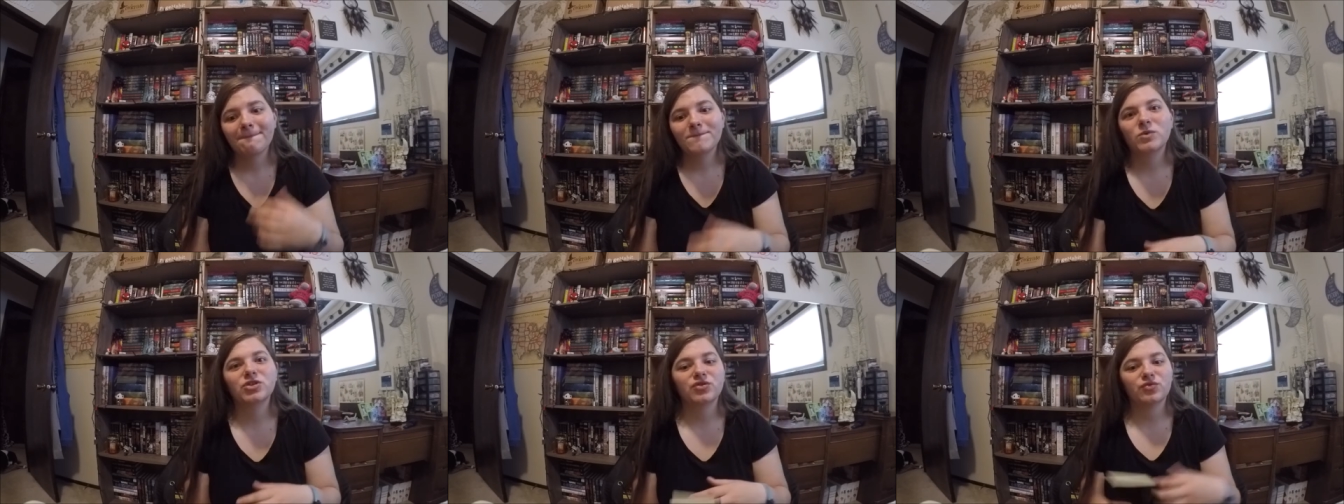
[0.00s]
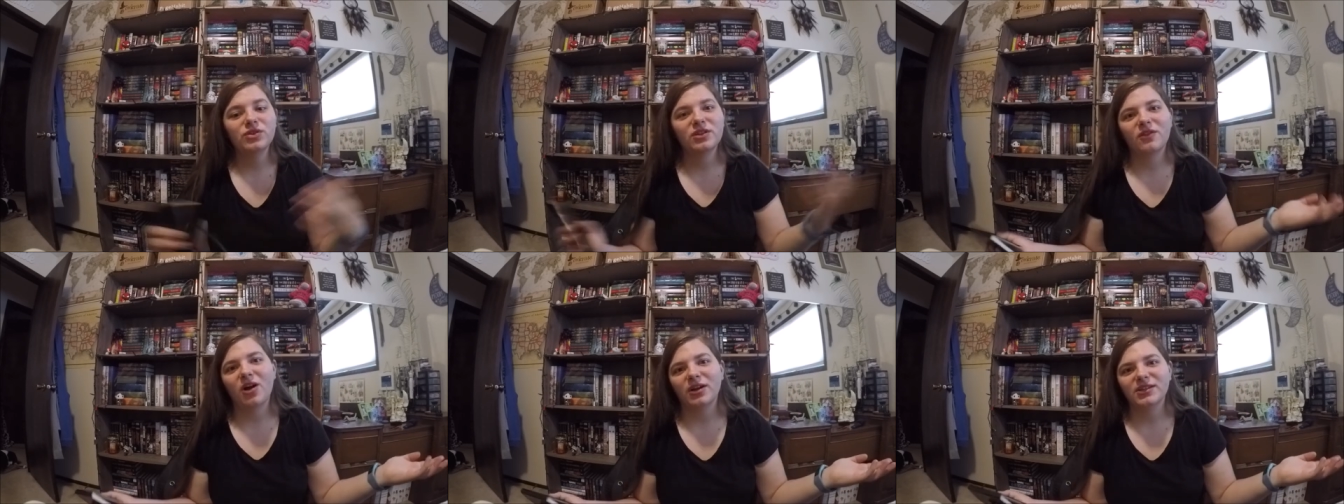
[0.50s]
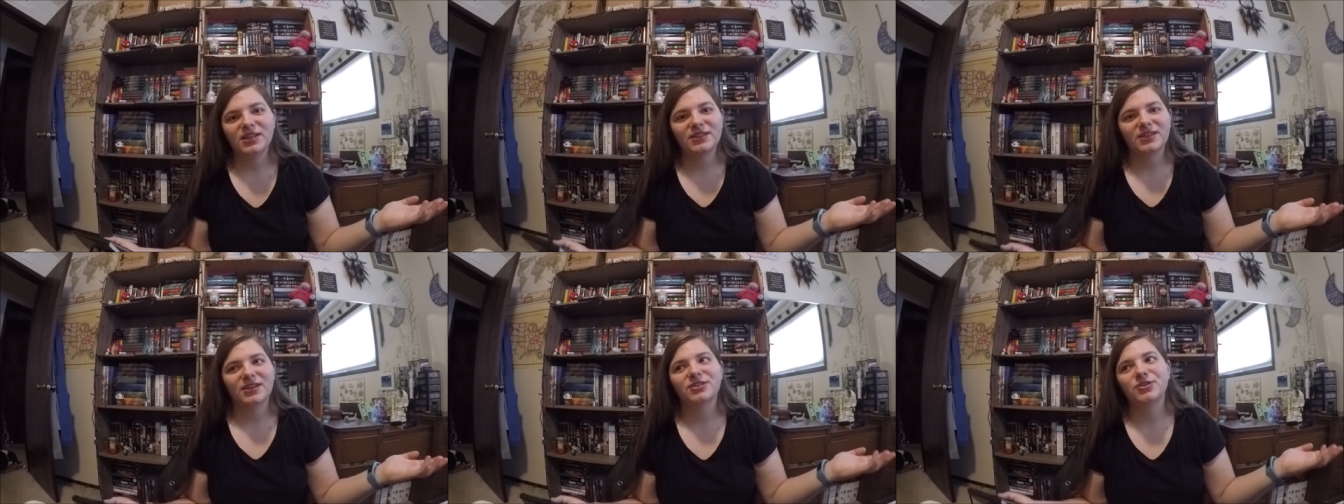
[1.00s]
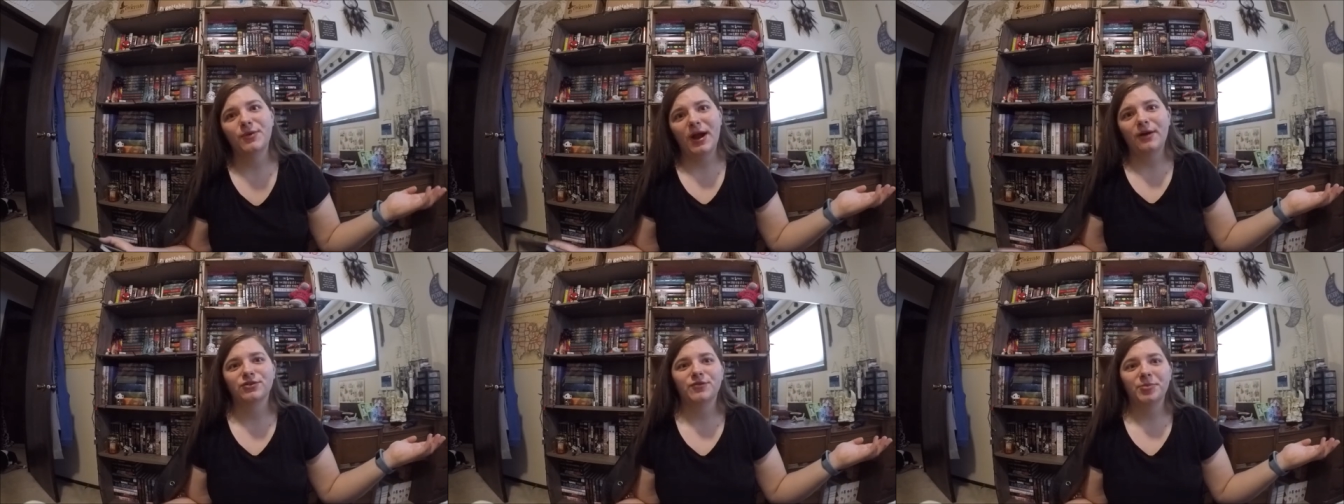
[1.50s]
which is really long. It takes like two
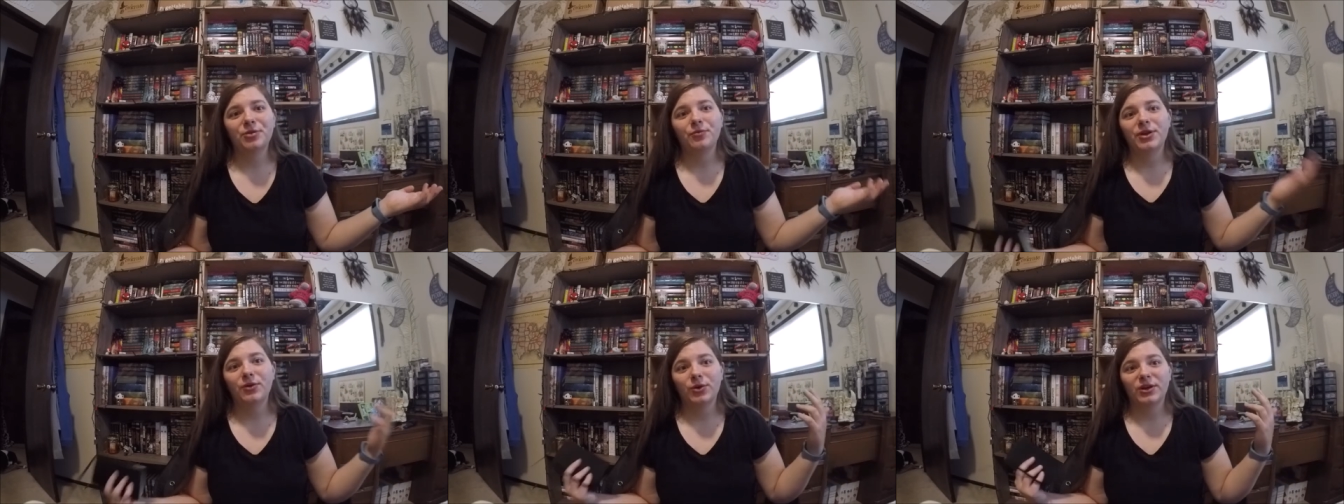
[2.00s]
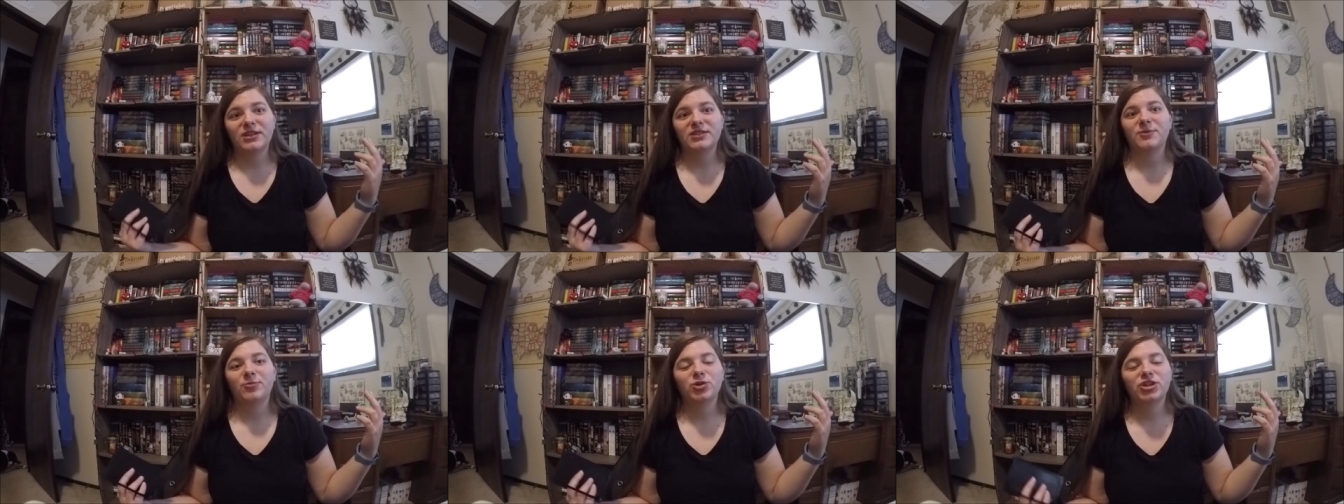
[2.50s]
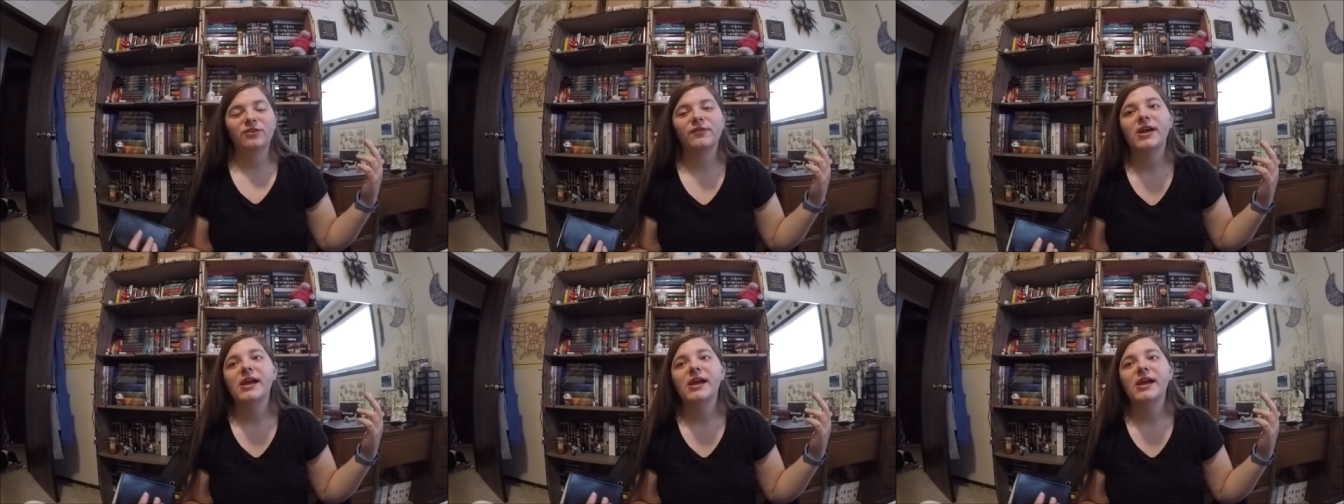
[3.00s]
hours for me to reorganize my bookshelf.